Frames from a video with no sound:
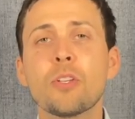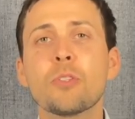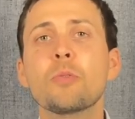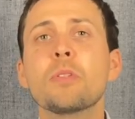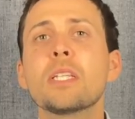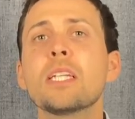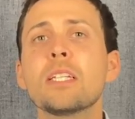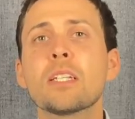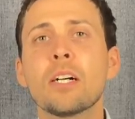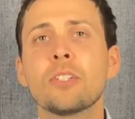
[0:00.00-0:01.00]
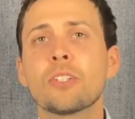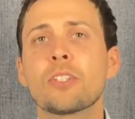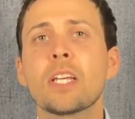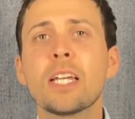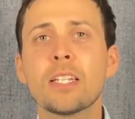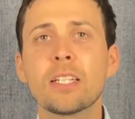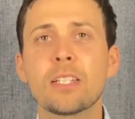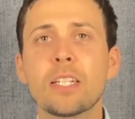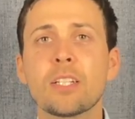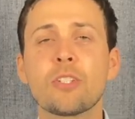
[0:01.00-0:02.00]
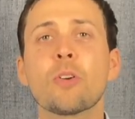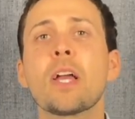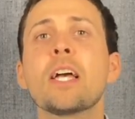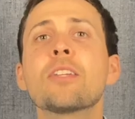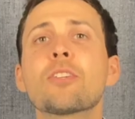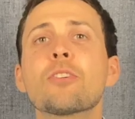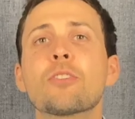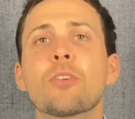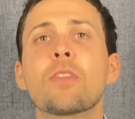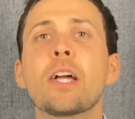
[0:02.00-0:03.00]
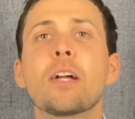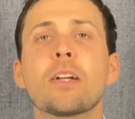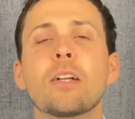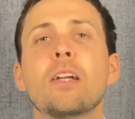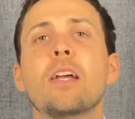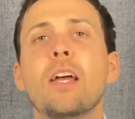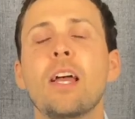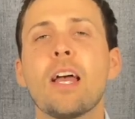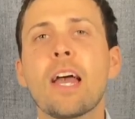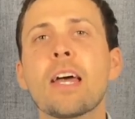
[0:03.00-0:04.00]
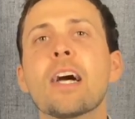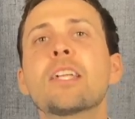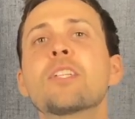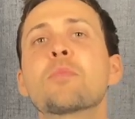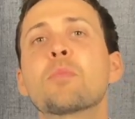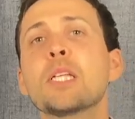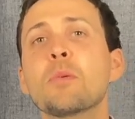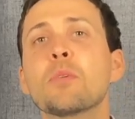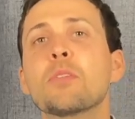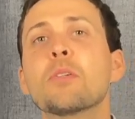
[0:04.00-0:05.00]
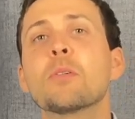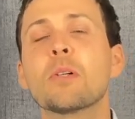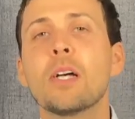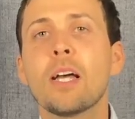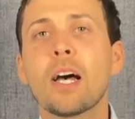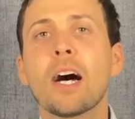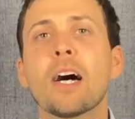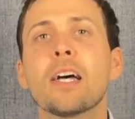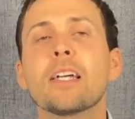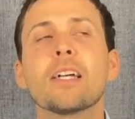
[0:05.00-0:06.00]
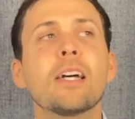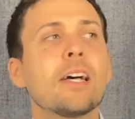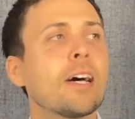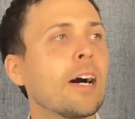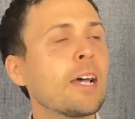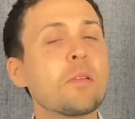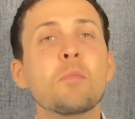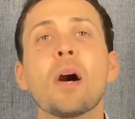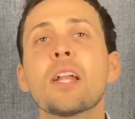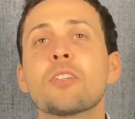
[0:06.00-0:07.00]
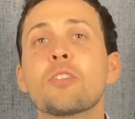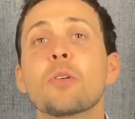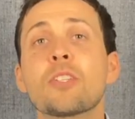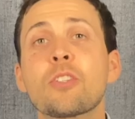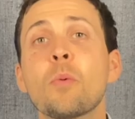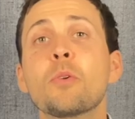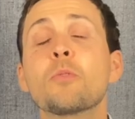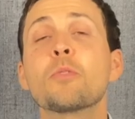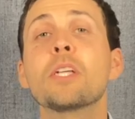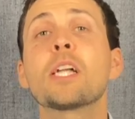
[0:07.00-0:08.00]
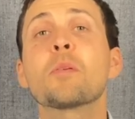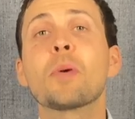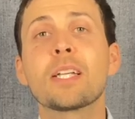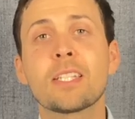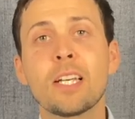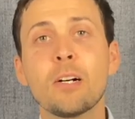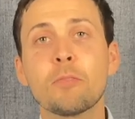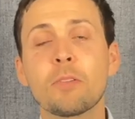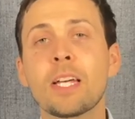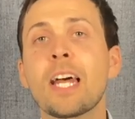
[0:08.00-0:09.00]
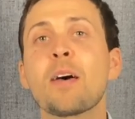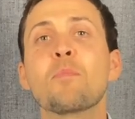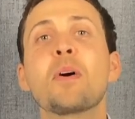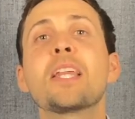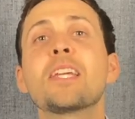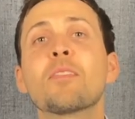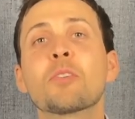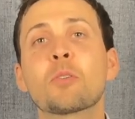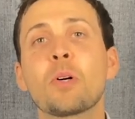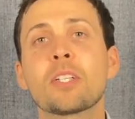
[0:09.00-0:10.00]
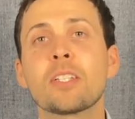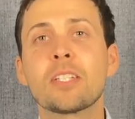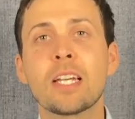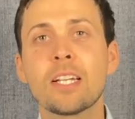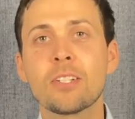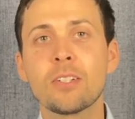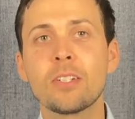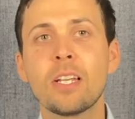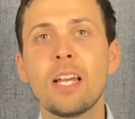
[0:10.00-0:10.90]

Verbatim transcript: You need to understand these things. Your answers are there. And I just plead with you. I I admonish you as someone who's done it myself and had many of their questions answered.